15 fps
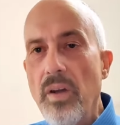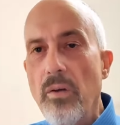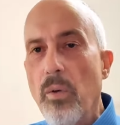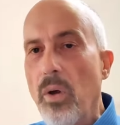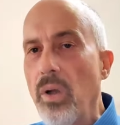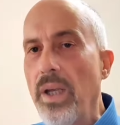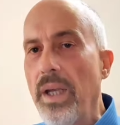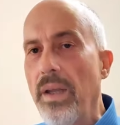they're
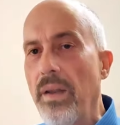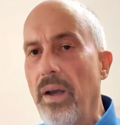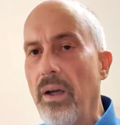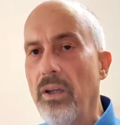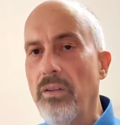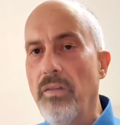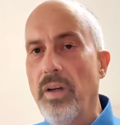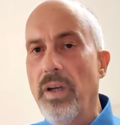rolling it
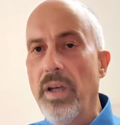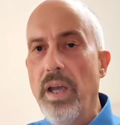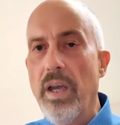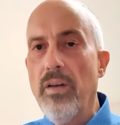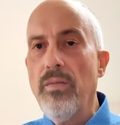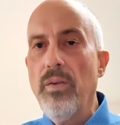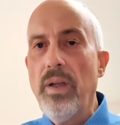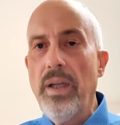out very
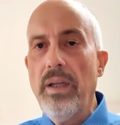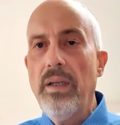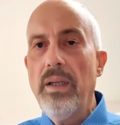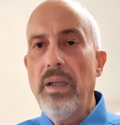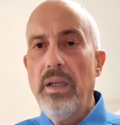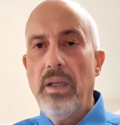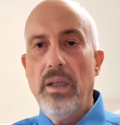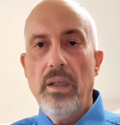carefully.
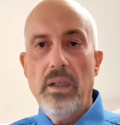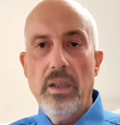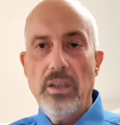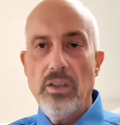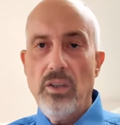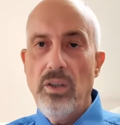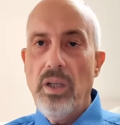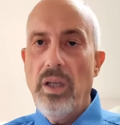
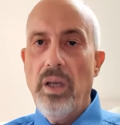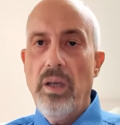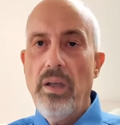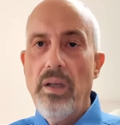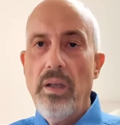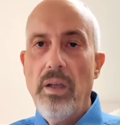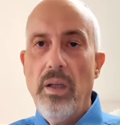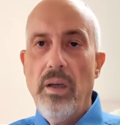It's only
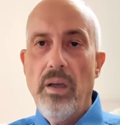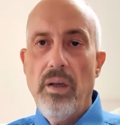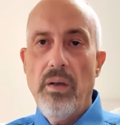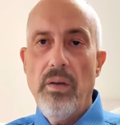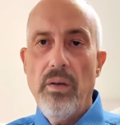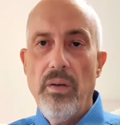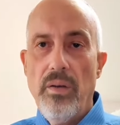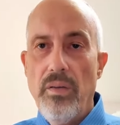in
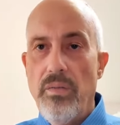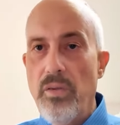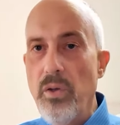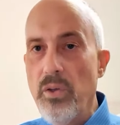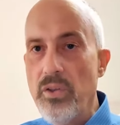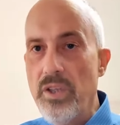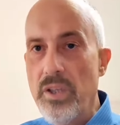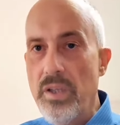in a
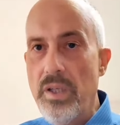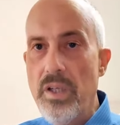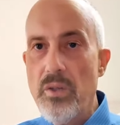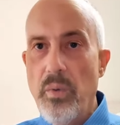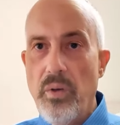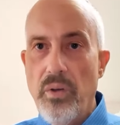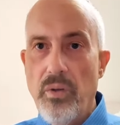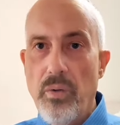few cities
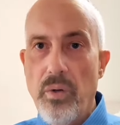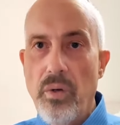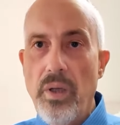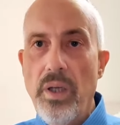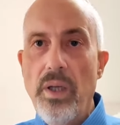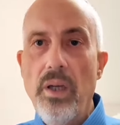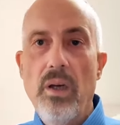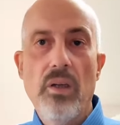where they're
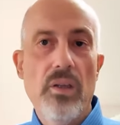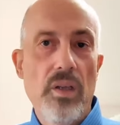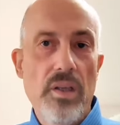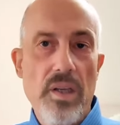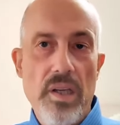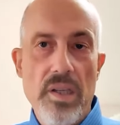rolling it out and